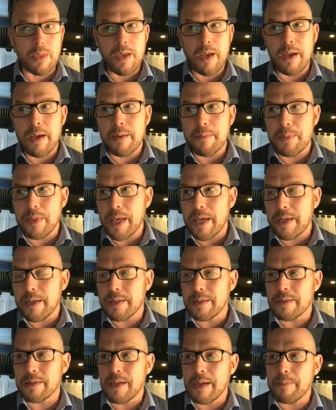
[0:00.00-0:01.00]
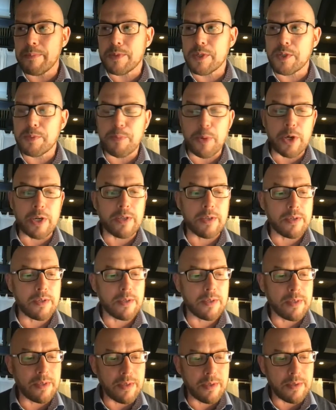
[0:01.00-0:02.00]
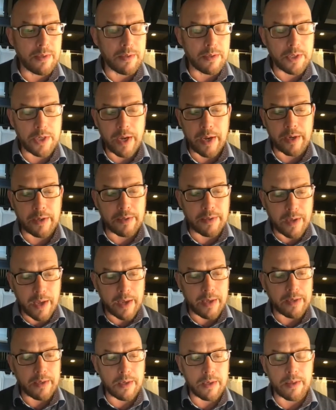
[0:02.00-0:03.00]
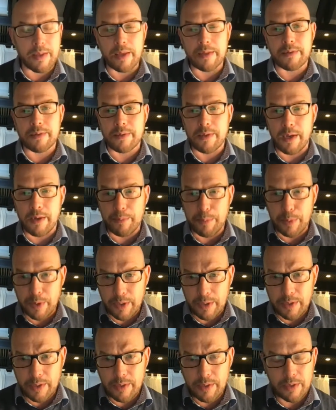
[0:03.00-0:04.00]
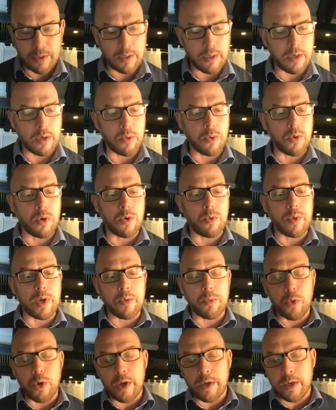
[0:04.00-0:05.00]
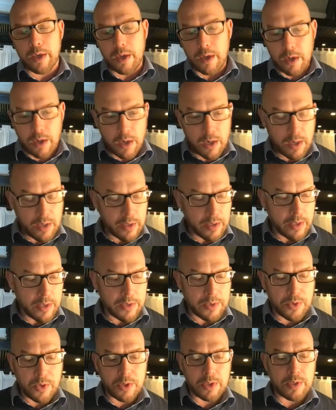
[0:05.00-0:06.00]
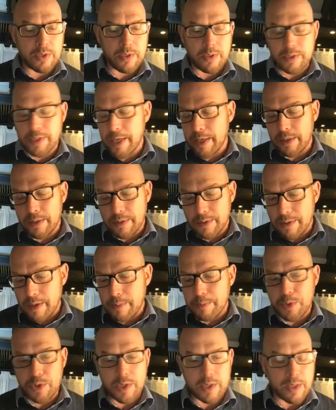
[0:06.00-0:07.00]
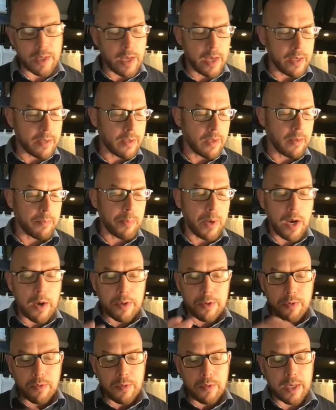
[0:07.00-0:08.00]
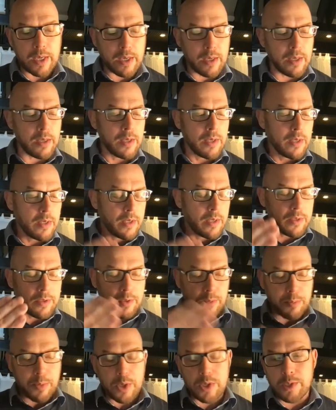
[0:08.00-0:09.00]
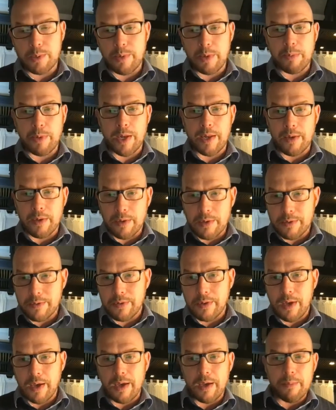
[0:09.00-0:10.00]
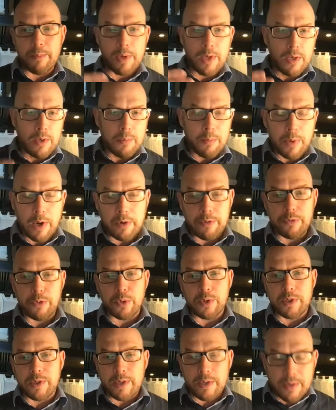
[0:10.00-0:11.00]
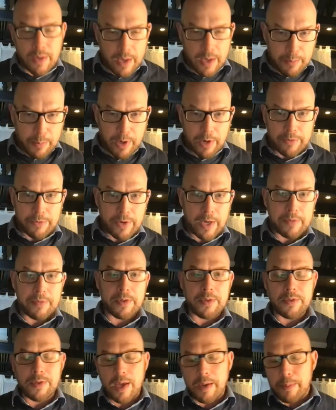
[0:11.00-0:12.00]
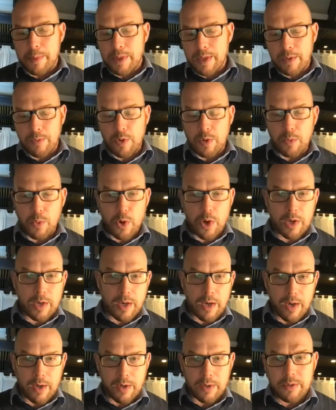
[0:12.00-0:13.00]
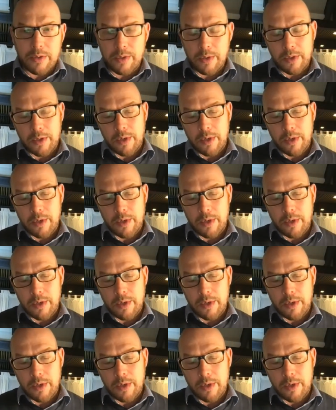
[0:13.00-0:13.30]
there is some spot check data that's sampled, or we're working on a certain set assumption that a par 3 is supposed to be played in this time, par 4 that time, par 5 this time, and then we work out